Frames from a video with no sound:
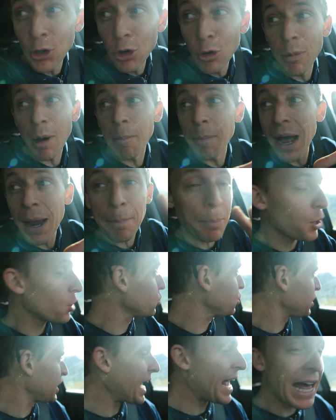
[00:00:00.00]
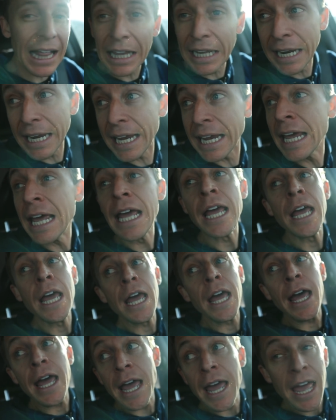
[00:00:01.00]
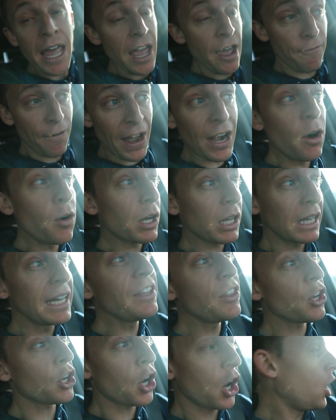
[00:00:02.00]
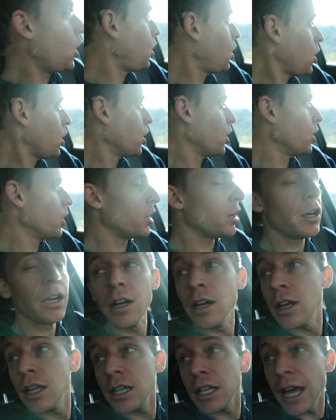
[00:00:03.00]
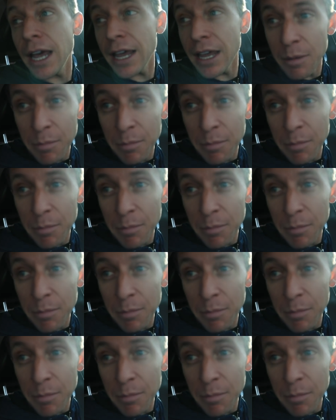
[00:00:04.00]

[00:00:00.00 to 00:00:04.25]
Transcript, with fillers: you, but my personality, if I don't clean the car like